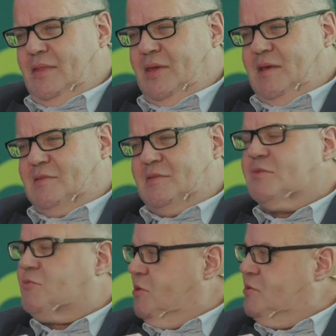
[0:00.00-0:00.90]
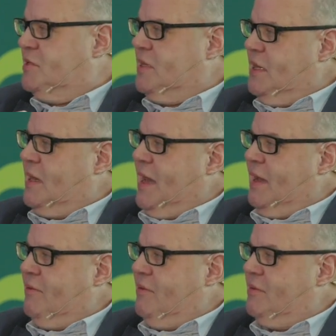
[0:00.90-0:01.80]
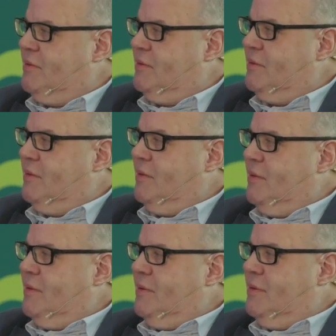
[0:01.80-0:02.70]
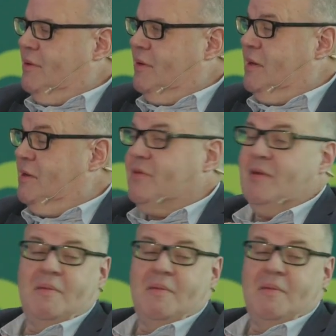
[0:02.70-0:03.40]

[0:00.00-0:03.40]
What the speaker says: the scrutiny now on an interview.